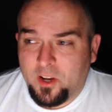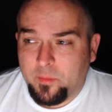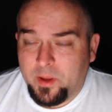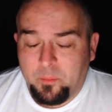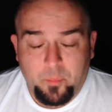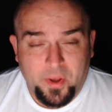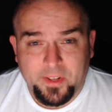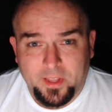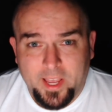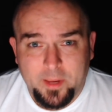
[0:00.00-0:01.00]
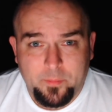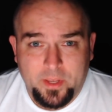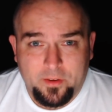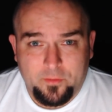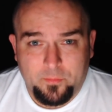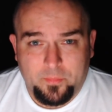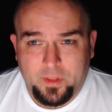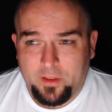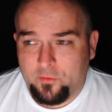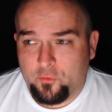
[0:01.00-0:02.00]
Talk about Bud Light being
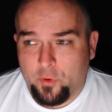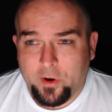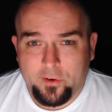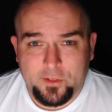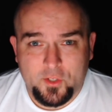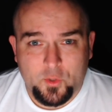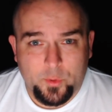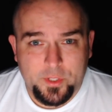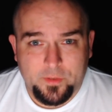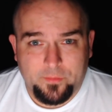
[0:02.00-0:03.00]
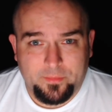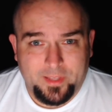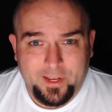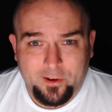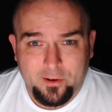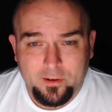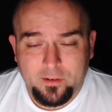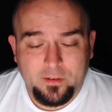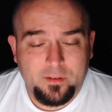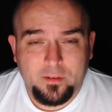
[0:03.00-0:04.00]
a drunkard's choice of liquor?